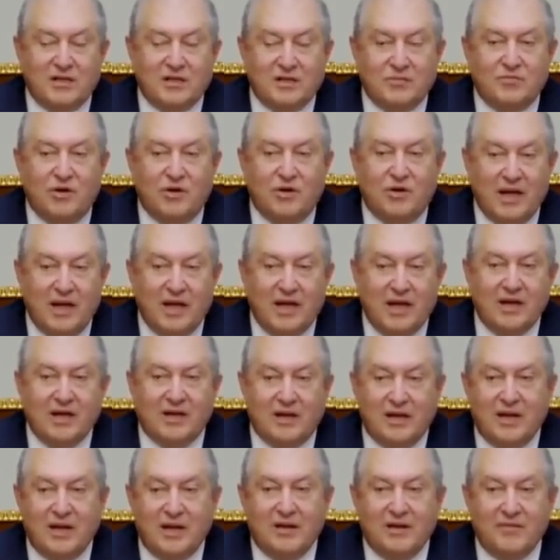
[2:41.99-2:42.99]
a small
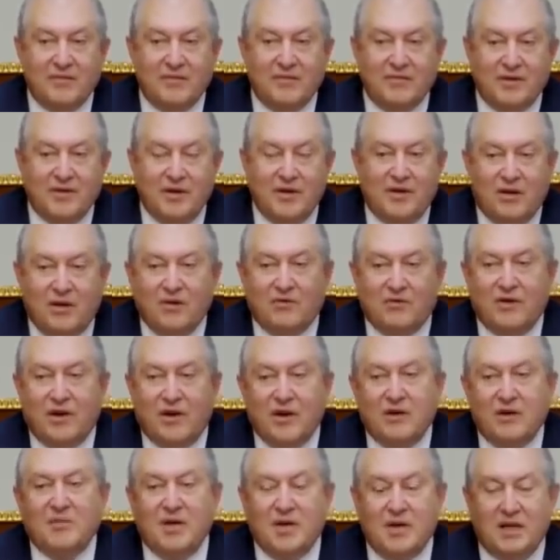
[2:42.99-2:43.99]
enclave of
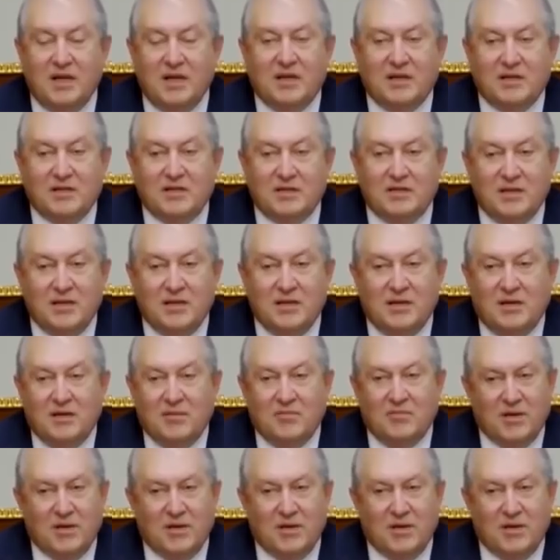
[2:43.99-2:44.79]
Armenians.